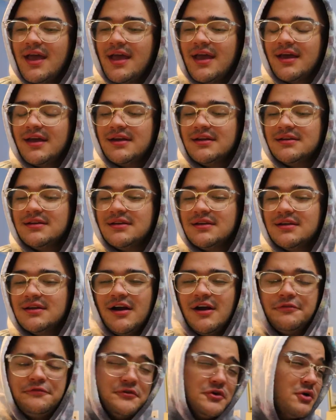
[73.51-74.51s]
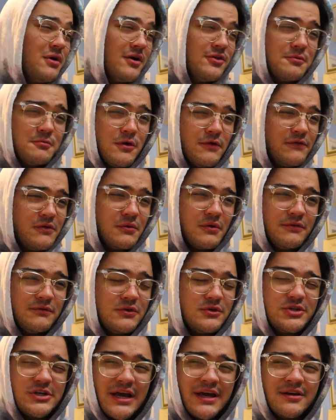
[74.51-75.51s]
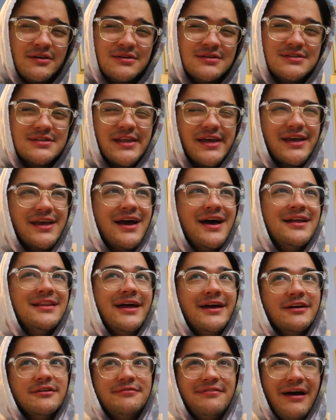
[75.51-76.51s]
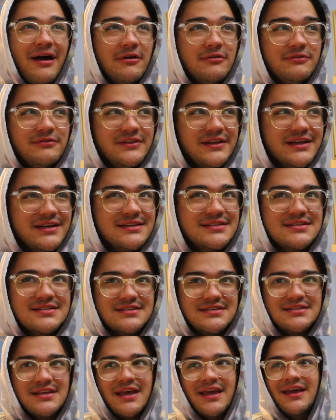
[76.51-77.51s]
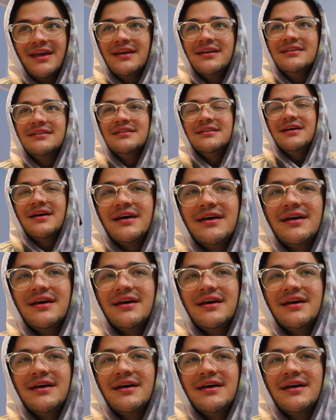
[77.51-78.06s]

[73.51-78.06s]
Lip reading: and a few other movie review channels. Like, I like Found Flicks, and